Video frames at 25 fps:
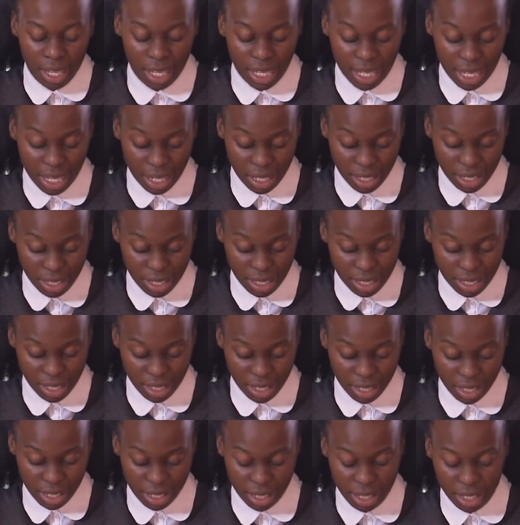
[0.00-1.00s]
Yes,
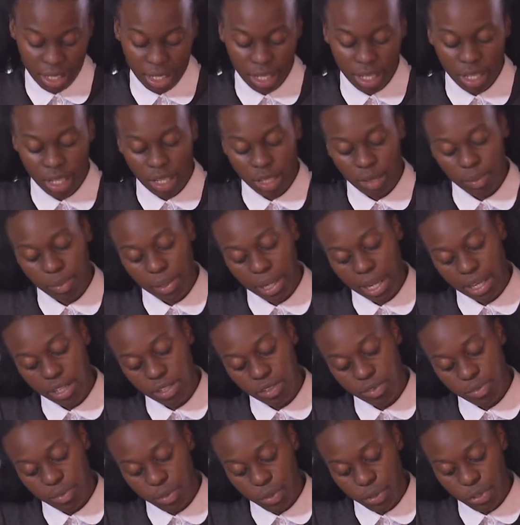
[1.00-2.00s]
the plight
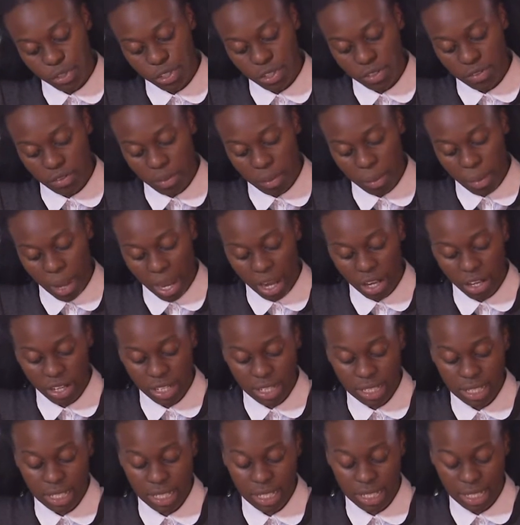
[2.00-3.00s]
of most of the
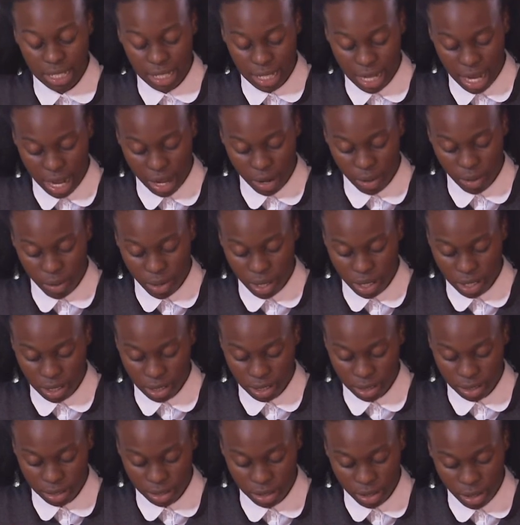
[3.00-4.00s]
migrants is a dire one,
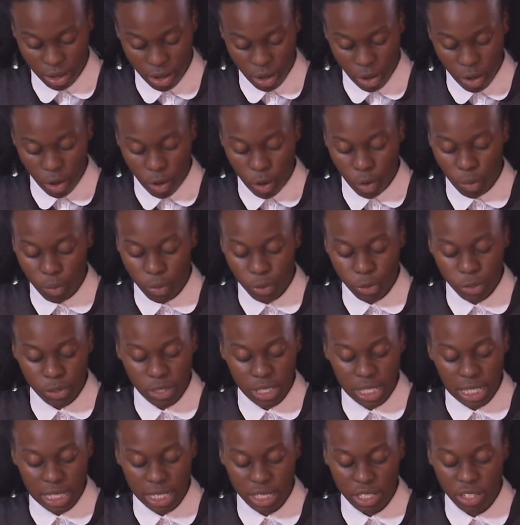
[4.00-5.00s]

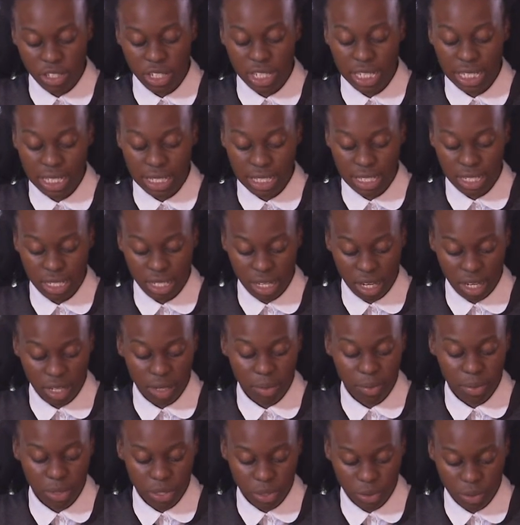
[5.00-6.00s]
almost literally
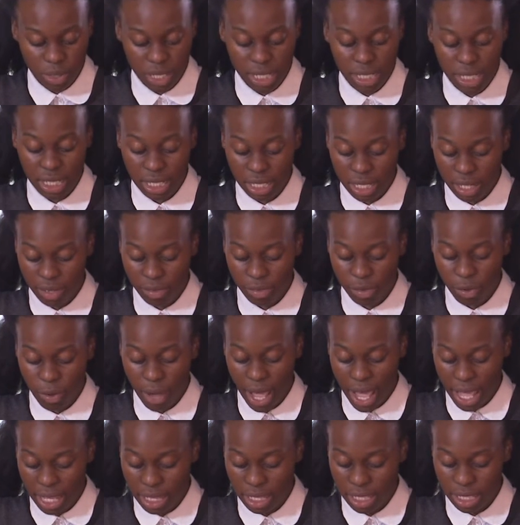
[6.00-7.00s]
stuck between the devil
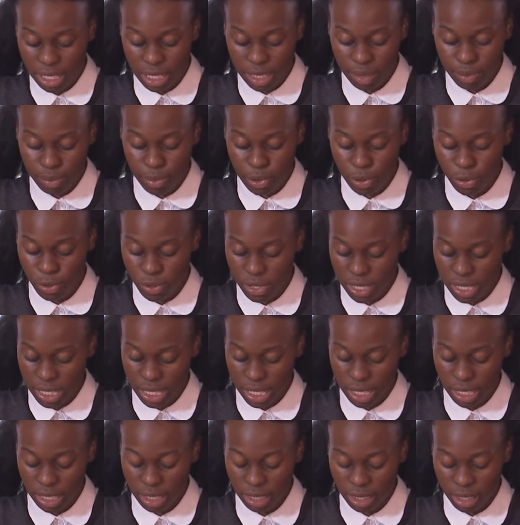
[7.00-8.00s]
and the deep blue
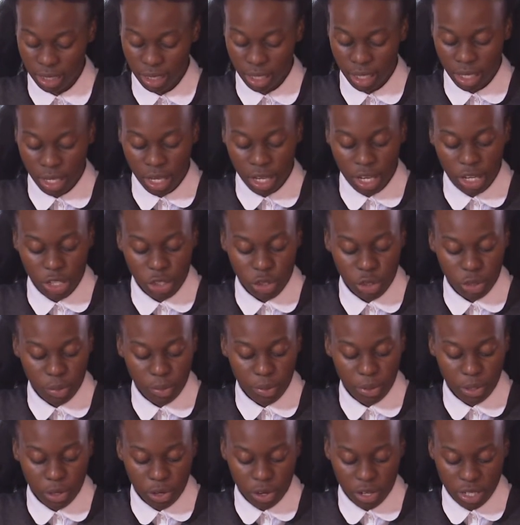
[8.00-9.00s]
sea, a trip
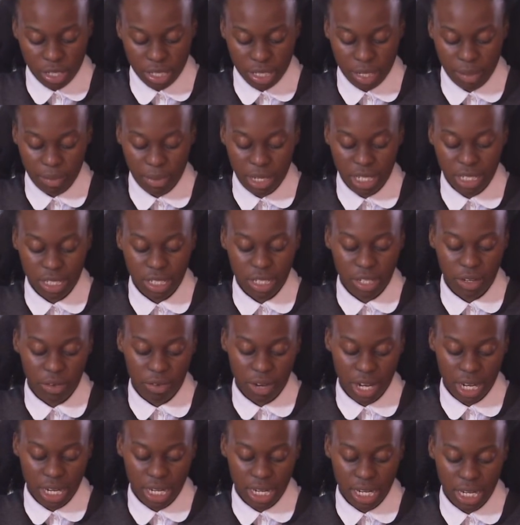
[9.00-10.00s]
across the
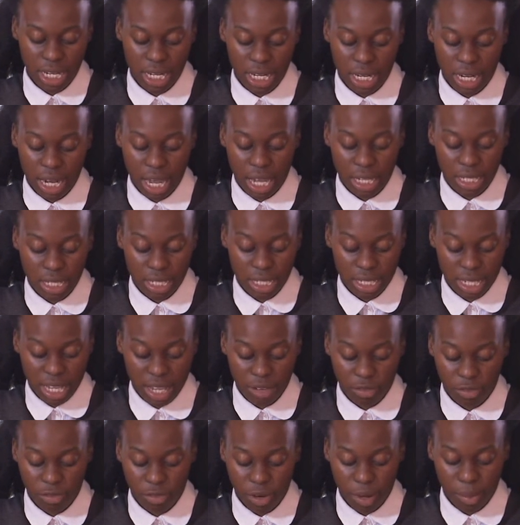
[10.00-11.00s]
Mediterranean in
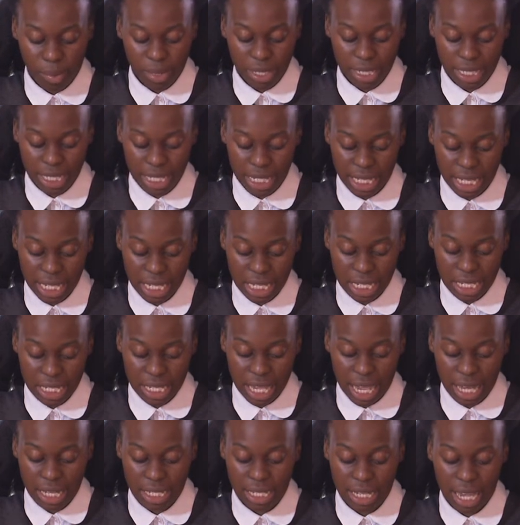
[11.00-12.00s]
unsafe rubber dinghies
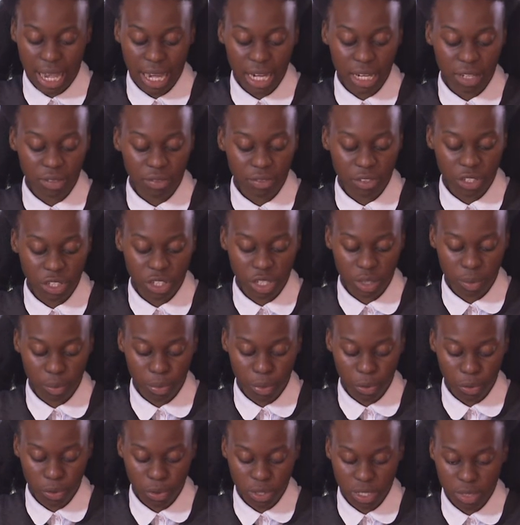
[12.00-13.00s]
and tiny fishing
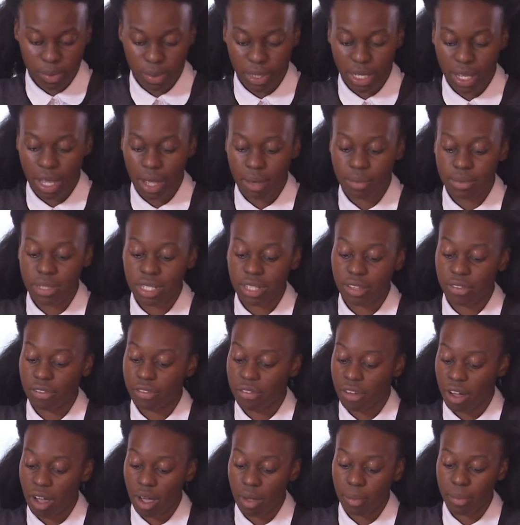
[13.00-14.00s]
boats becomes the
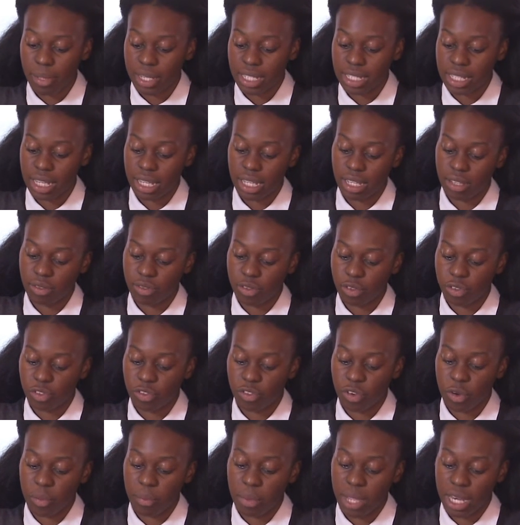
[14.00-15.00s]
far better evil
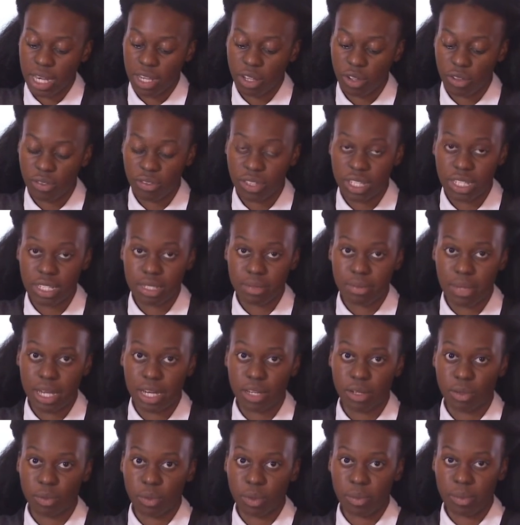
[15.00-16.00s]
for many of these men
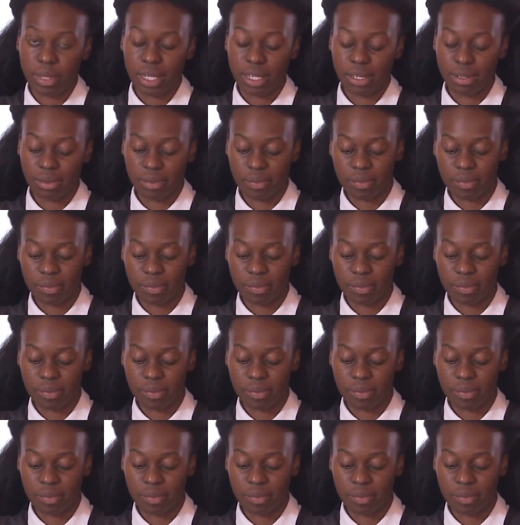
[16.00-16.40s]
and women